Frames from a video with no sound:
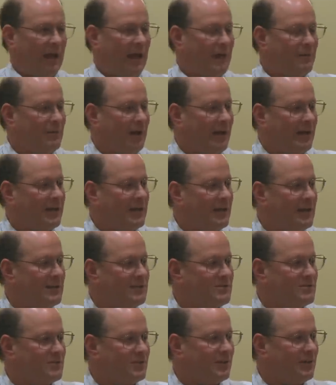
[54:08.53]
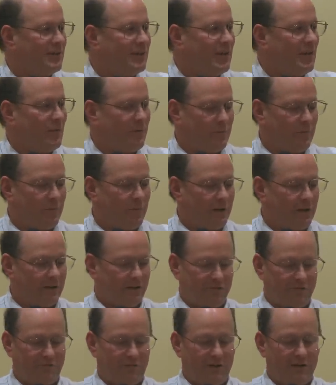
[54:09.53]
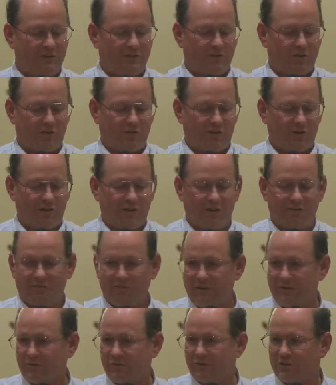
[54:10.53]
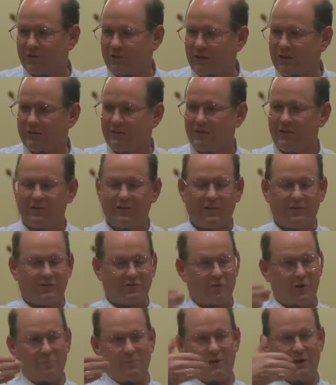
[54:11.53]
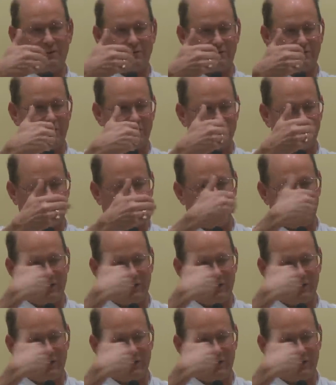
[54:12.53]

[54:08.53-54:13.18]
And my kids, they would bring their friends over, and their friends would, you know, it's right by the front door.